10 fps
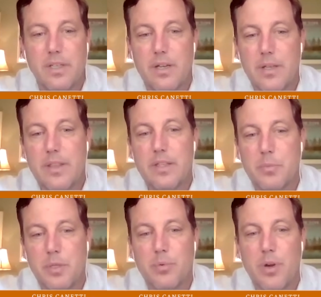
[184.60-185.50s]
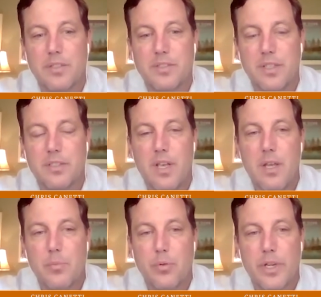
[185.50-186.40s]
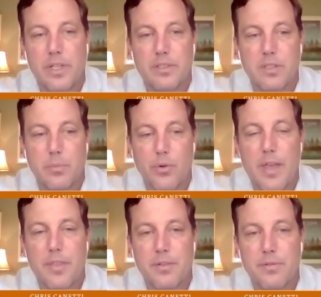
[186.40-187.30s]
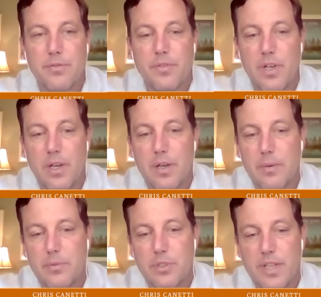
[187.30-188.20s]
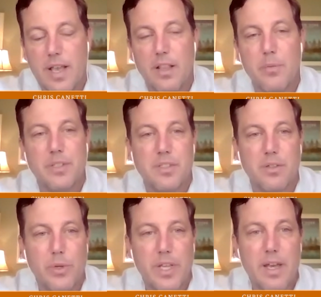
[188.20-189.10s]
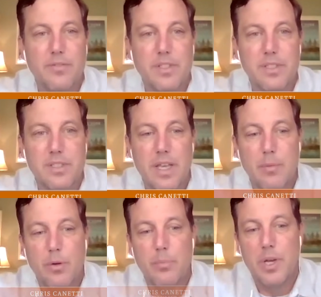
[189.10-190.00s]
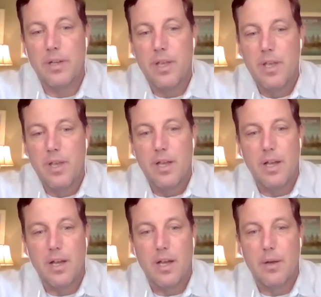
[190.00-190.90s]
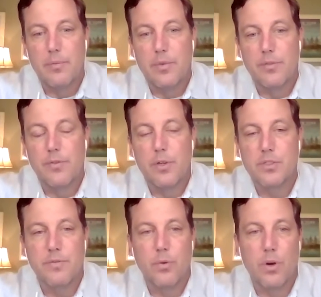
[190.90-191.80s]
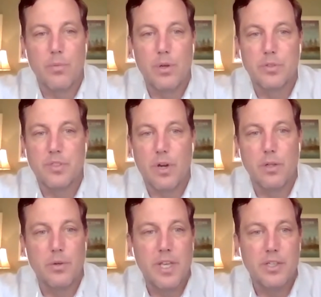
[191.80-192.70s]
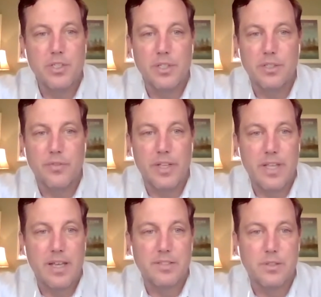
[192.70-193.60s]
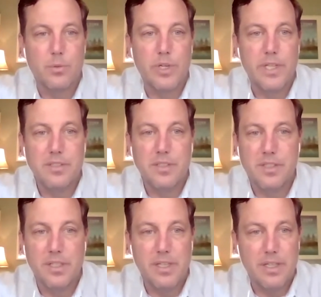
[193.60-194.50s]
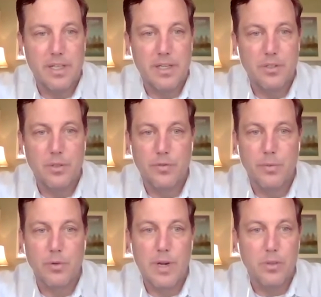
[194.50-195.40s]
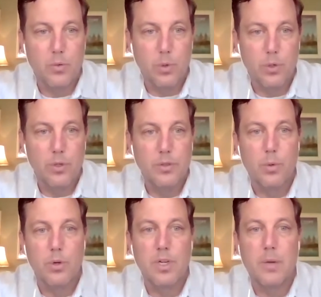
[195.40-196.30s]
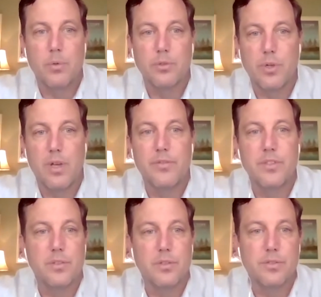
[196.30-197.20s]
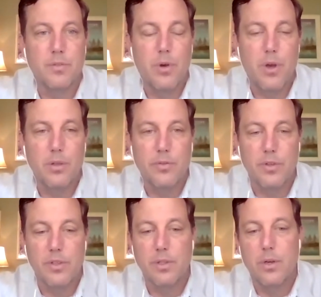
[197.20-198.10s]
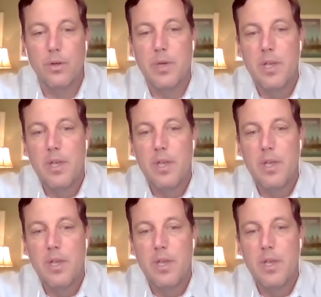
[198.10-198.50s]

uh, in this bid process brings the breadth of uh, just elements that we have to the table. But, um, you know, first and foremost, our location is fantastic. We're an easy city to get into from around the world. The World Cup will draw visitors from all over the globe.